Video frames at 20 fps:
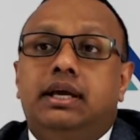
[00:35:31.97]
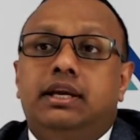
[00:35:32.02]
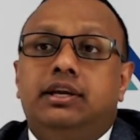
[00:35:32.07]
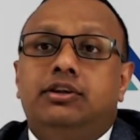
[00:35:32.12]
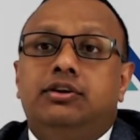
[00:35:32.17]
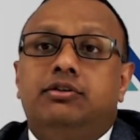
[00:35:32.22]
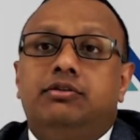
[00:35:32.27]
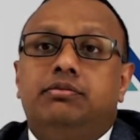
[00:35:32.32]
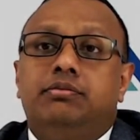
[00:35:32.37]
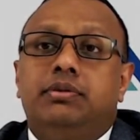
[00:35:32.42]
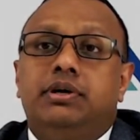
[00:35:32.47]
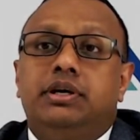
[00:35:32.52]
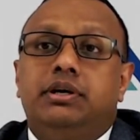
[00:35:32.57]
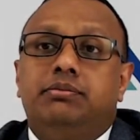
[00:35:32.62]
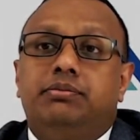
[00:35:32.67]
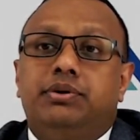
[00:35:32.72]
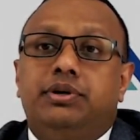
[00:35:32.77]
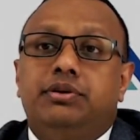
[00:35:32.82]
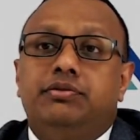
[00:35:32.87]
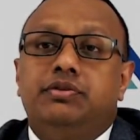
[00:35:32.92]
any of my
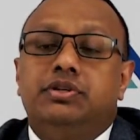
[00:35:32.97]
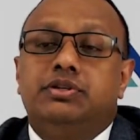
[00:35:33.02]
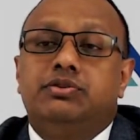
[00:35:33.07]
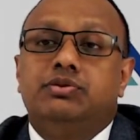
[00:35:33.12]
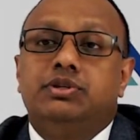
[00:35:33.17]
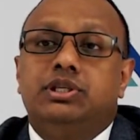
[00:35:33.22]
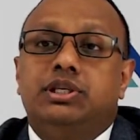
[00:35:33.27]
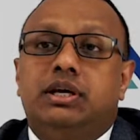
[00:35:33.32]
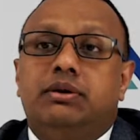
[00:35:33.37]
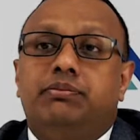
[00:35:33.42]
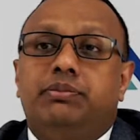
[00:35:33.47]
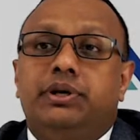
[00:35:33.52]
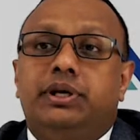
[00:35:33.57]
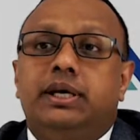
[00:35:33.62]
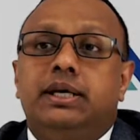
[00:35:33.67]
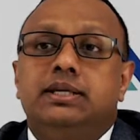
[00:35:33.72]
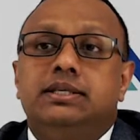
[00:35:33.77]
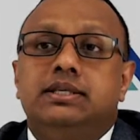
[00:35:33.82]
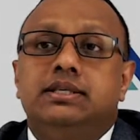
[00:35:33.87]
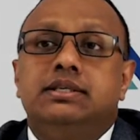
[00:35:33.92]
previous visa
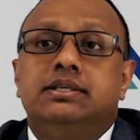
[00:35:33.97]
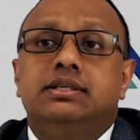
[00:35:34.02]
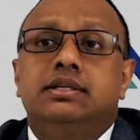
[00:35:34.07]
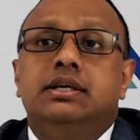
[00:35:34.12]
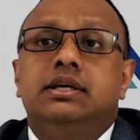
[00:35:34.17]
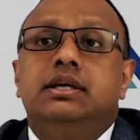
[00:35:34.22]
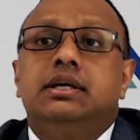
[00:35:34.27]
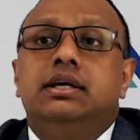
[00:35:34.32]
applications.